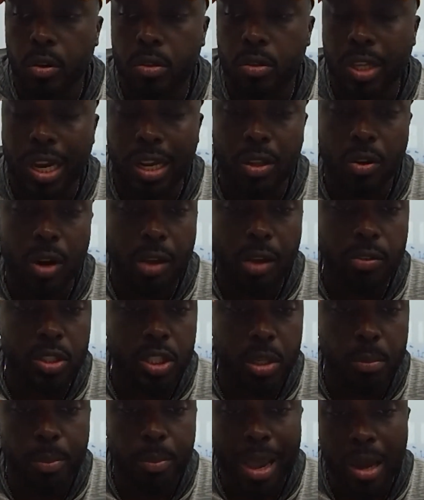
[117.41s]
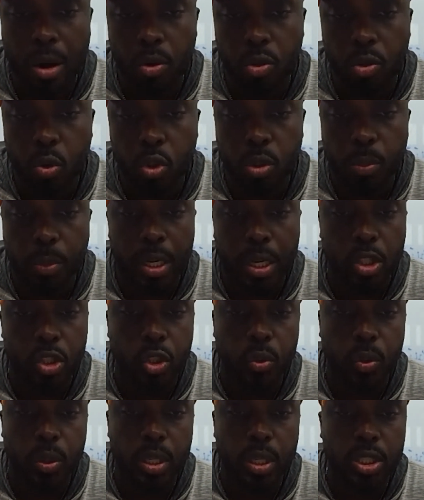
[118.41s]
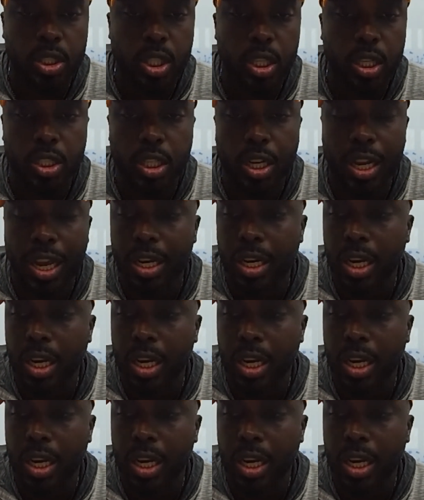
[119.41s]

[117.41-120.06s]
Tyler obviously battled through some injuries, things of that